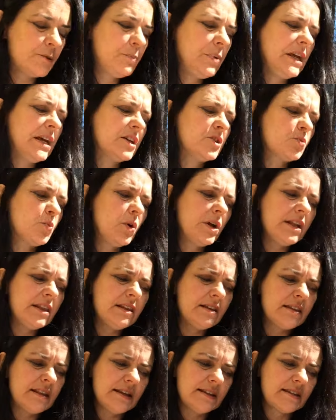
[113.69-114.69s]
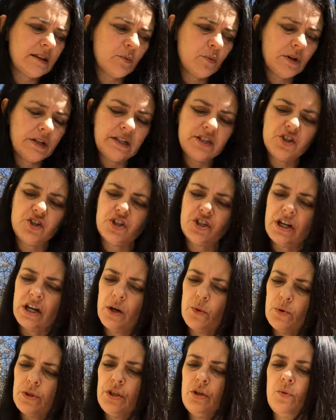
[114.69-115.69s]
because one of the things I wanted to
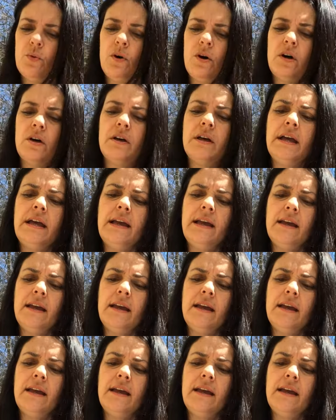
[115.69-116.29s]
share with you all